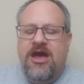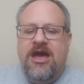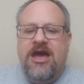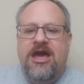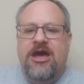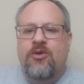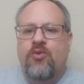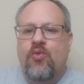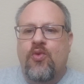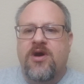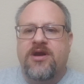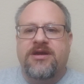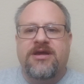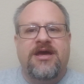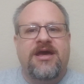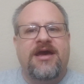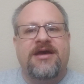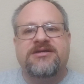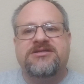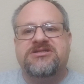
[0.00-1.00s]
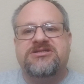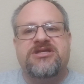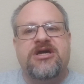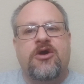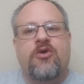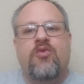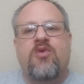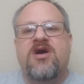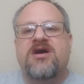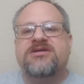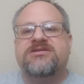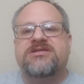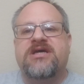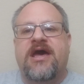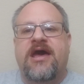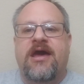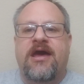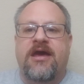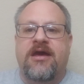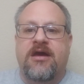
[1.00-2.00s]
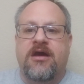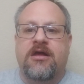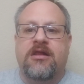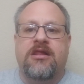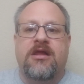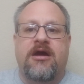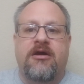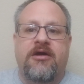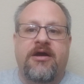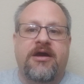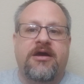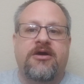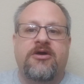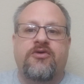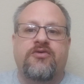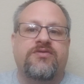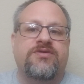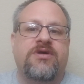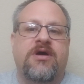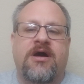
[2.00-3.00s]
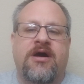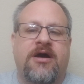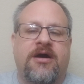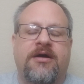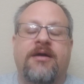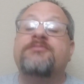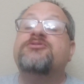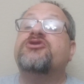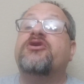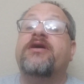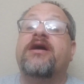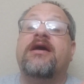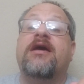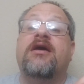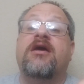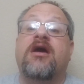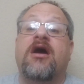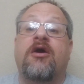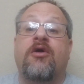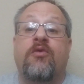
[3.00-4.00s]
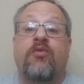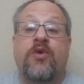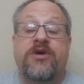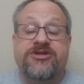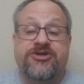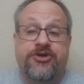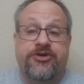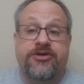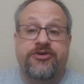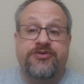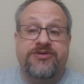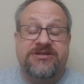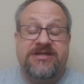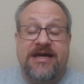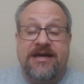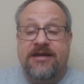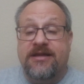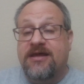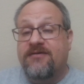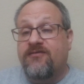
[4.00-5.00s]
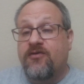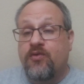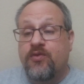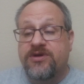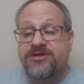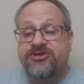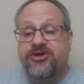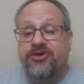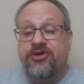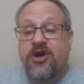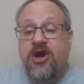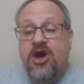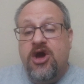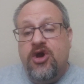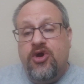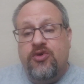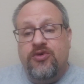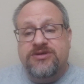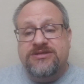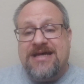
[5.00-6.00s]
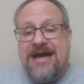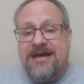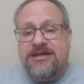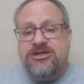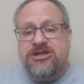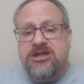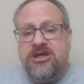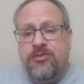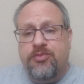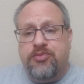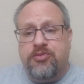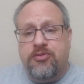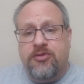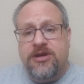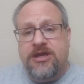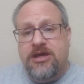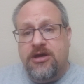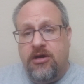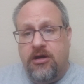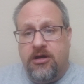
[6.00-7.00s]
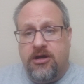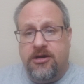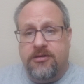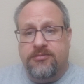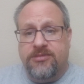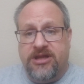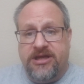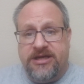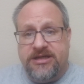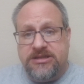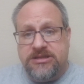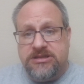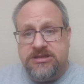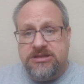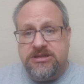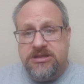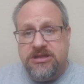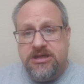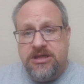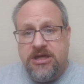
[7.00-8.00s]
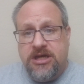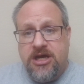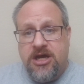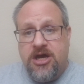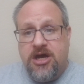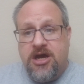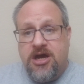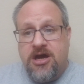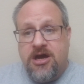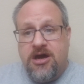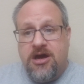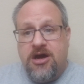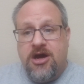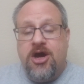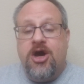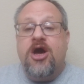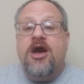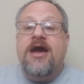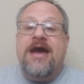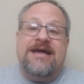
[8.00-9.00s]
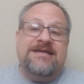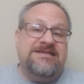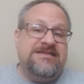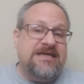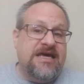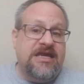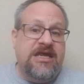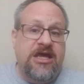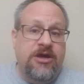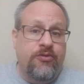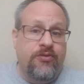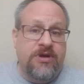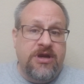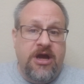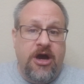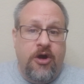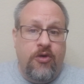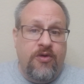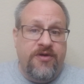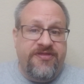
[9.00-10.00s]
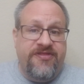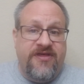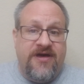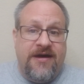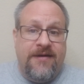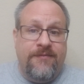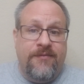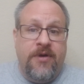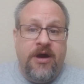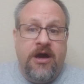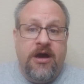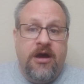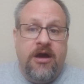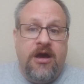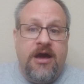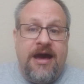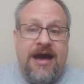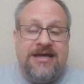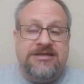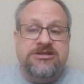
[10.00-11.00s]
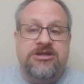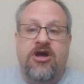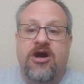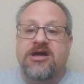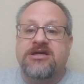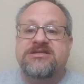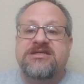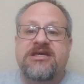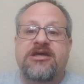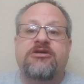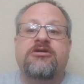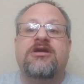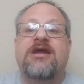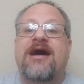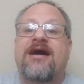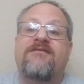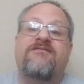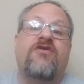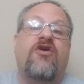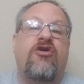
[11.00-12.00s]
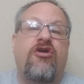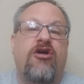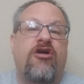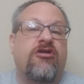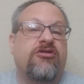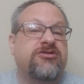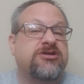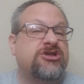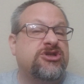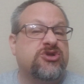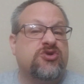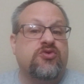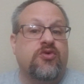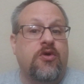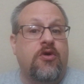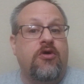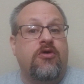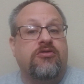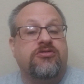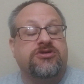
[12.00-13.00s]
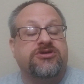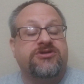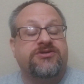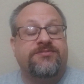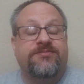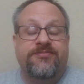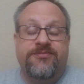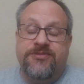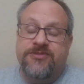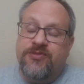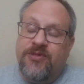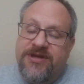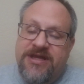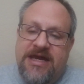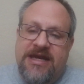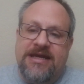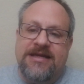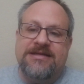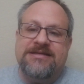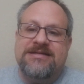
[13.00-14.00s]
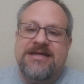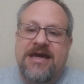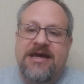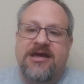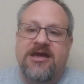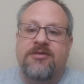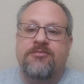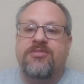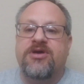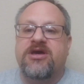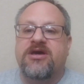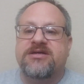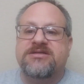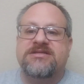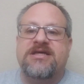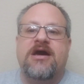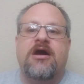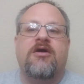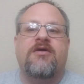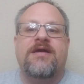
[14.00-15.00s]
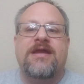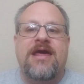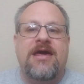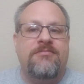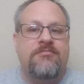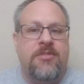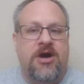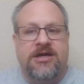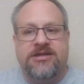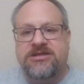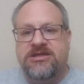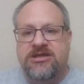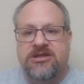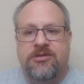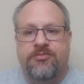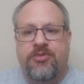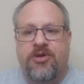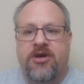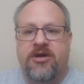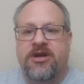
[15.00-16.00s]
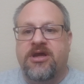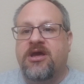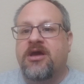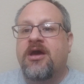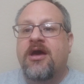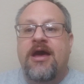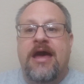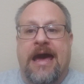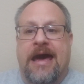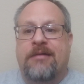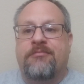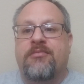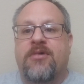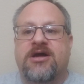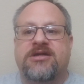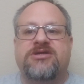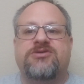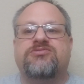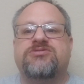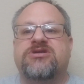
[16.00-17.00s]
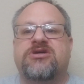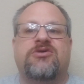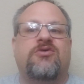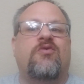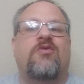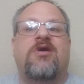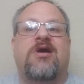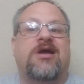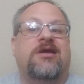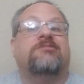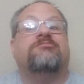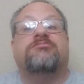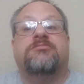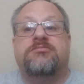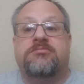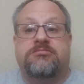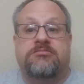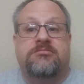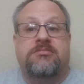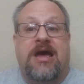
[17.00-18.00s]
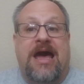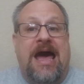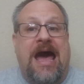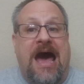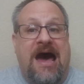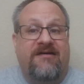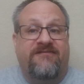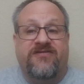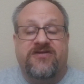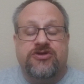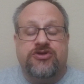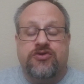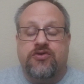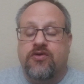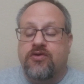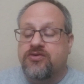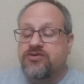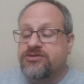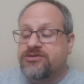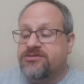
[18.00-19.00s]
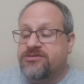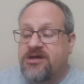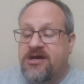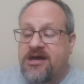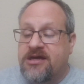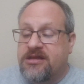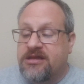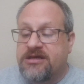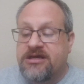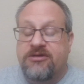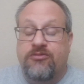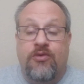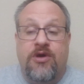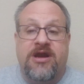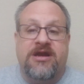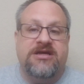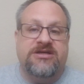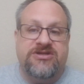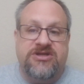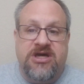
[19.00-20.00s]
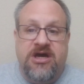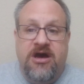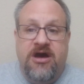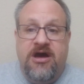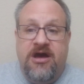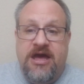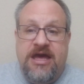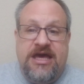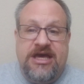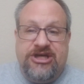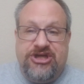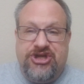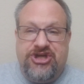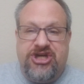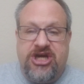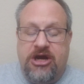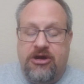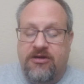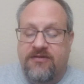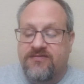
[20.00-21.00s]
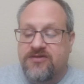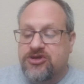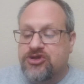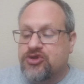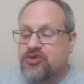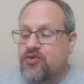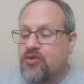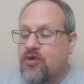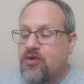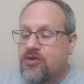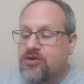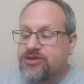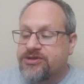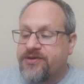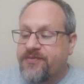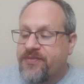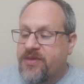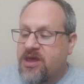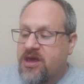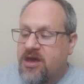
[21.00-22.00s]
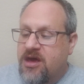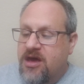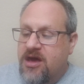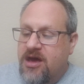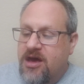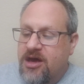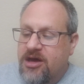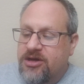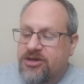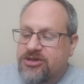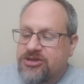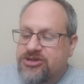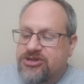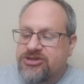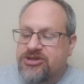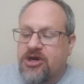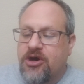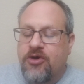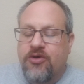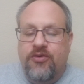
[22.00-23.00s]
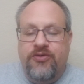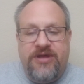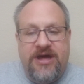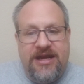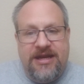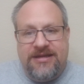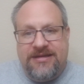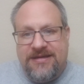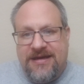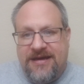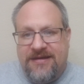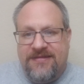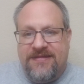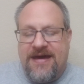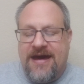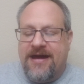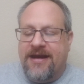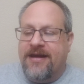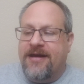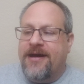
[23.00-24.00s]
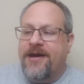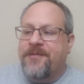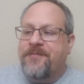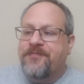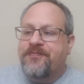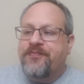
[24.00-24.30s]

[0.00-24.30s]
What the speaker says: In one case, there was a cleric who, a wizard, second level wizard, who's actually pretty harmless, and said he would go with them as long as he could have all the scrolls. Well, they didn't take him because they already had Monty in the party, and Monty was going to want half the scrolls at least. He wanted his share of the scrolls. So they didn't take that guy.